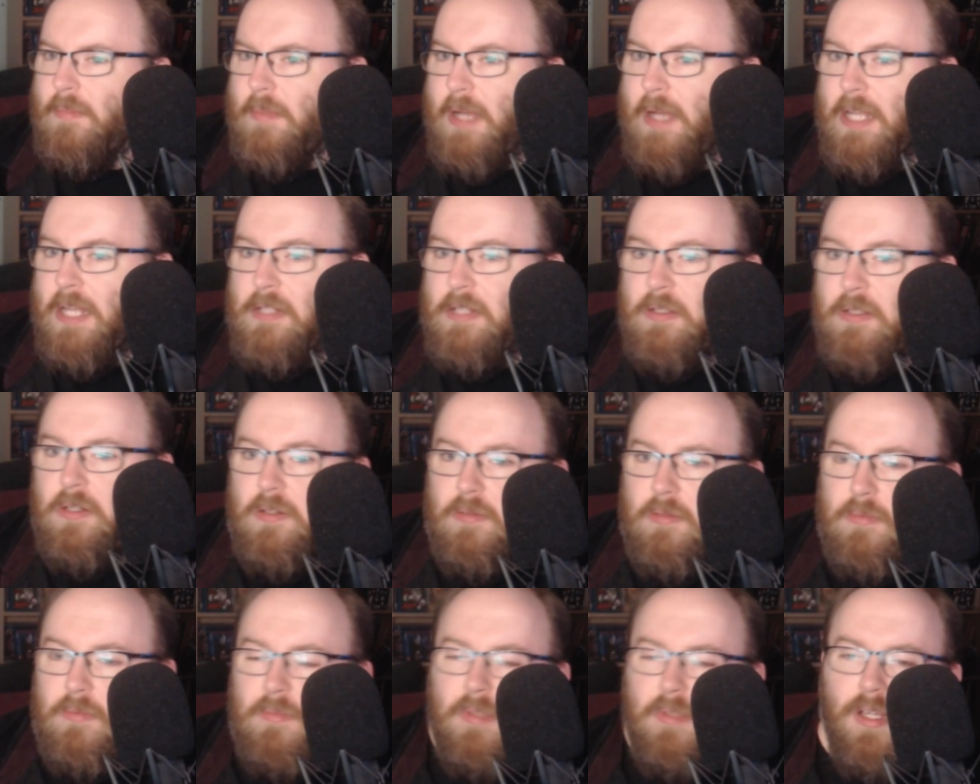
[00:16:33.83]
I don't
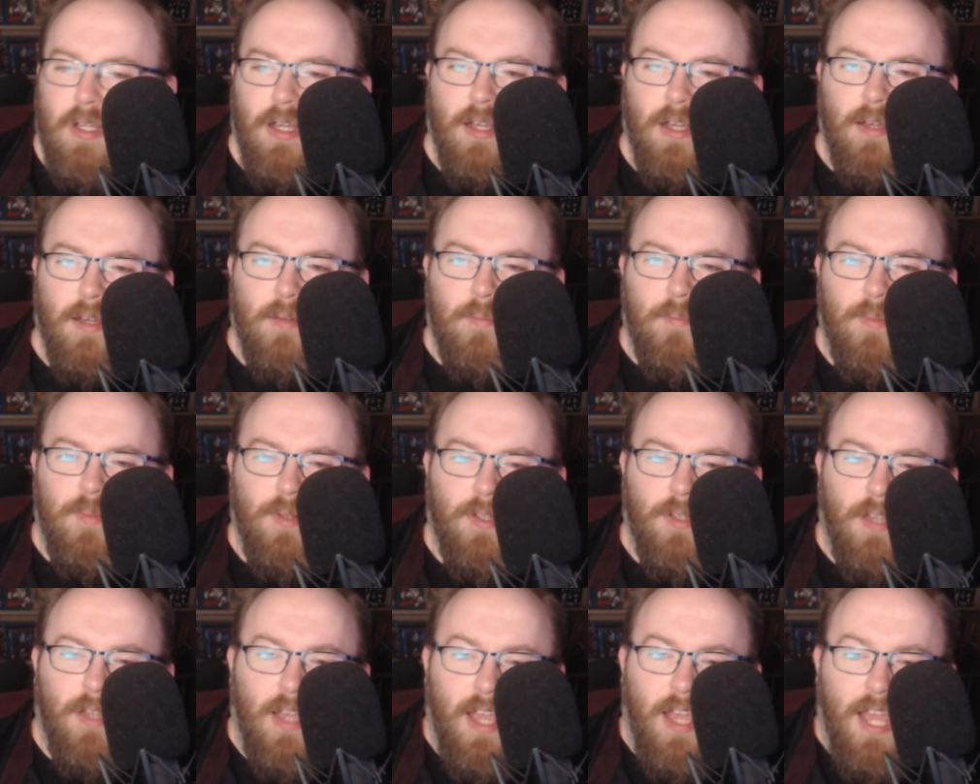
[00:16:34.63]
know,
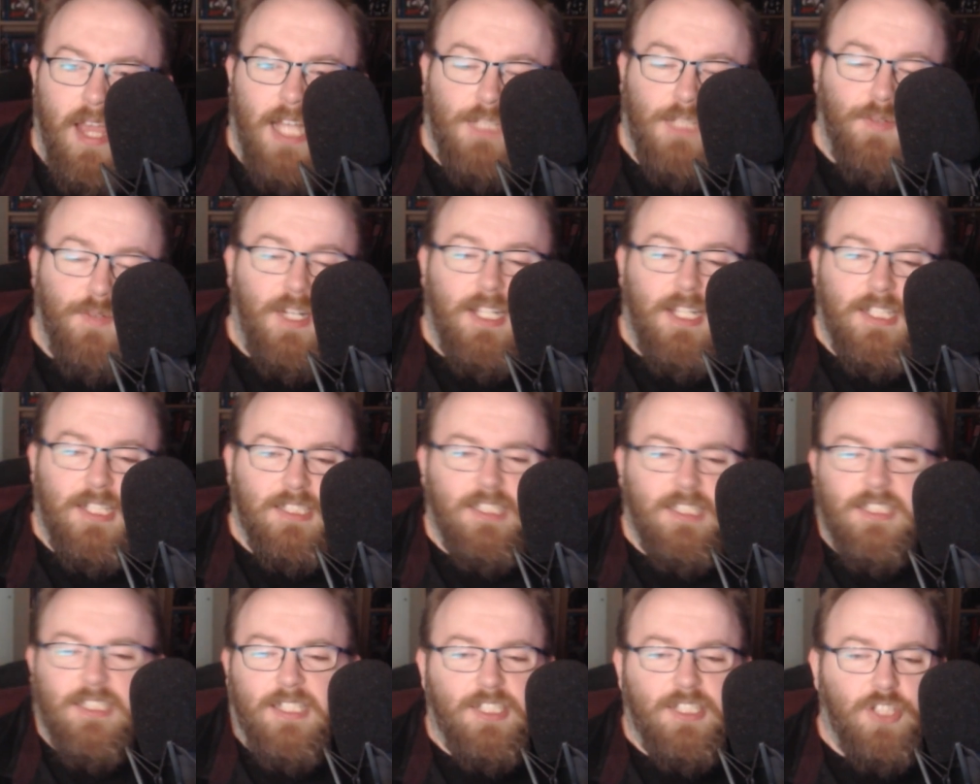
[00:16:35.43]
but it's funny because
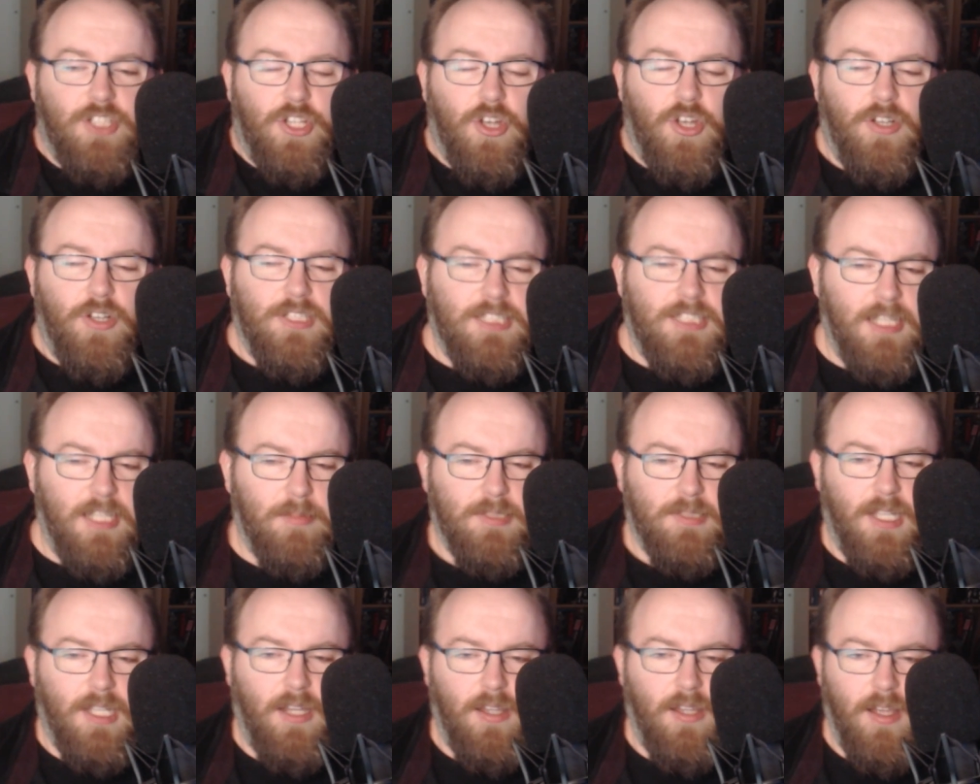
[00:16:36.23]
these are
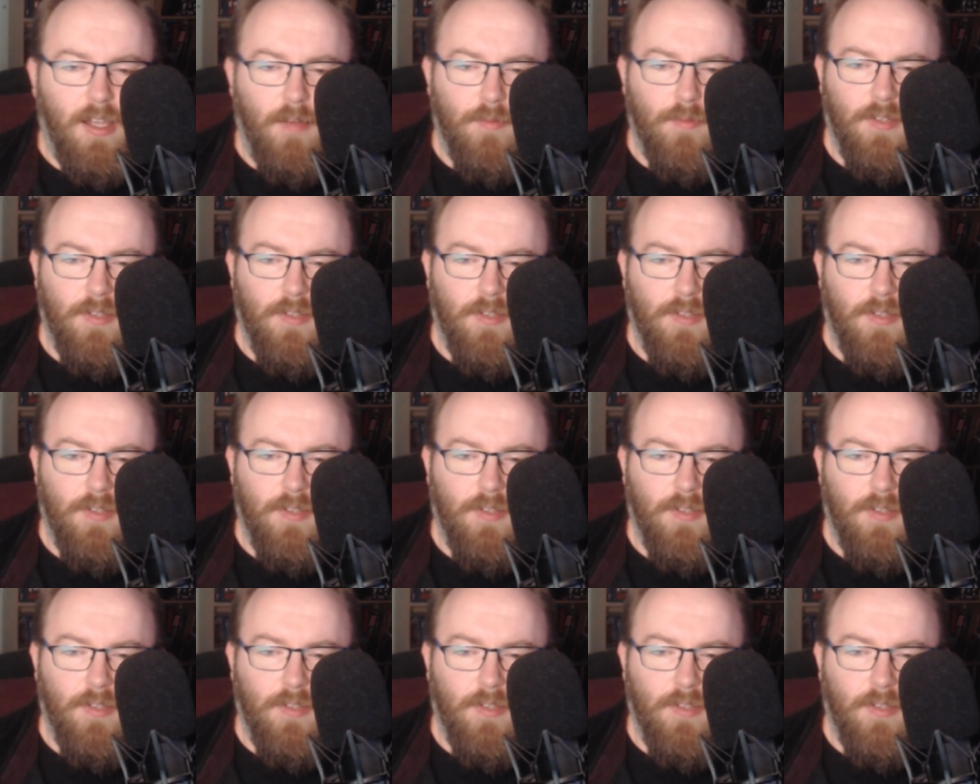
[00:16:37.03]
concepts I love.